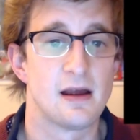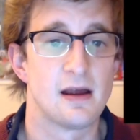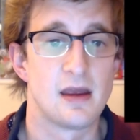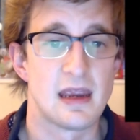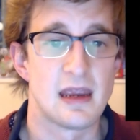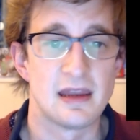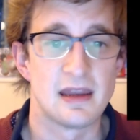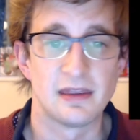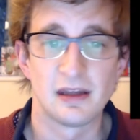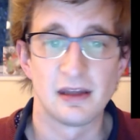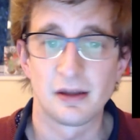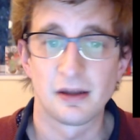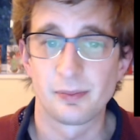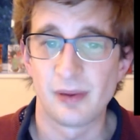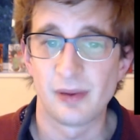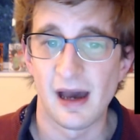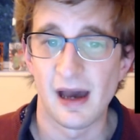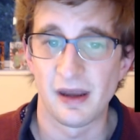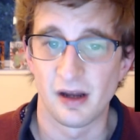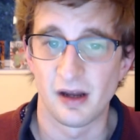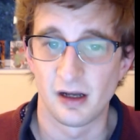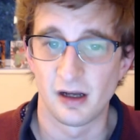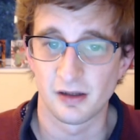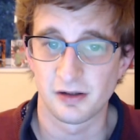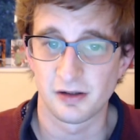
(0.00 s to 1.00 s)
in this
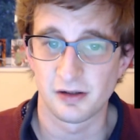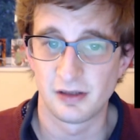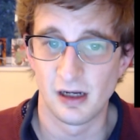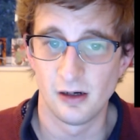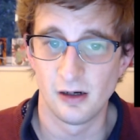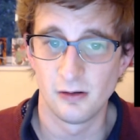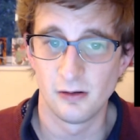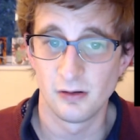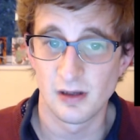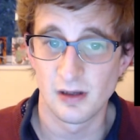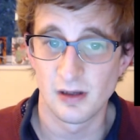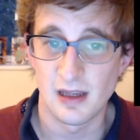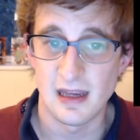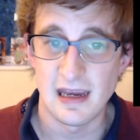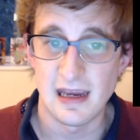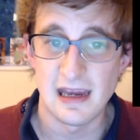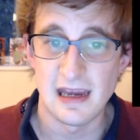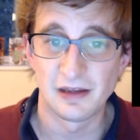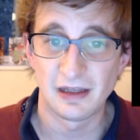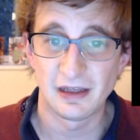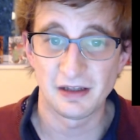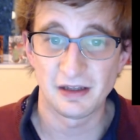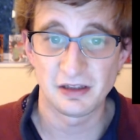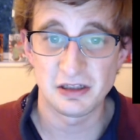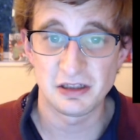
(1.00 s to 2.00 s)
bad art style
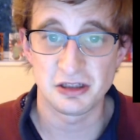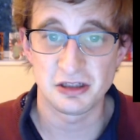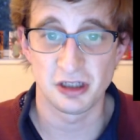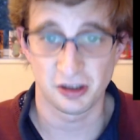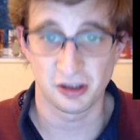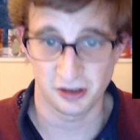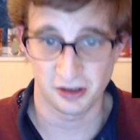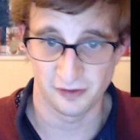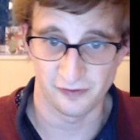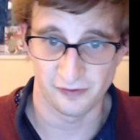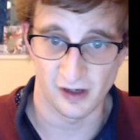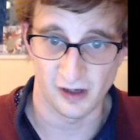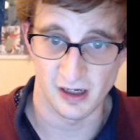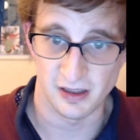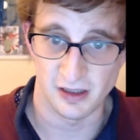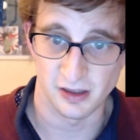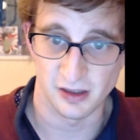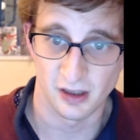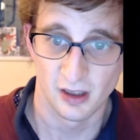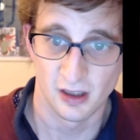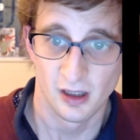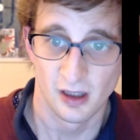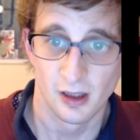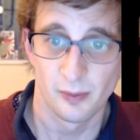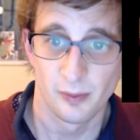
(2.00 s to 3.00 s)
is actually justified,
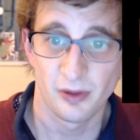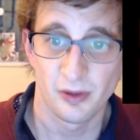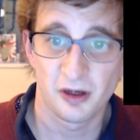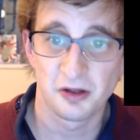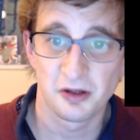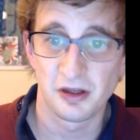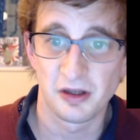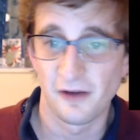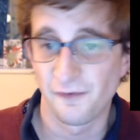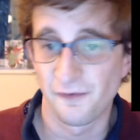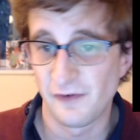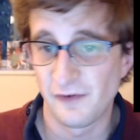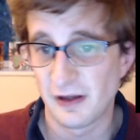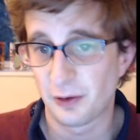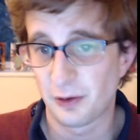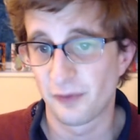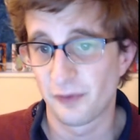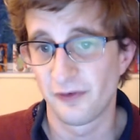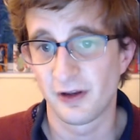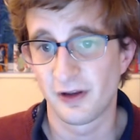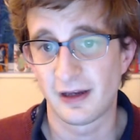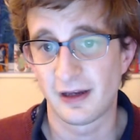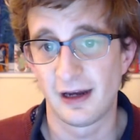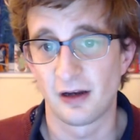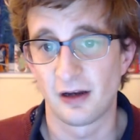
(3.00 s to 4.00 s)
because it fits with
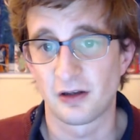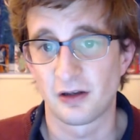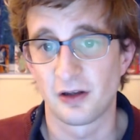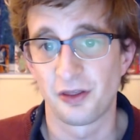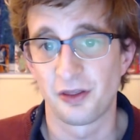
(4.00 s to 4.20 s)
her character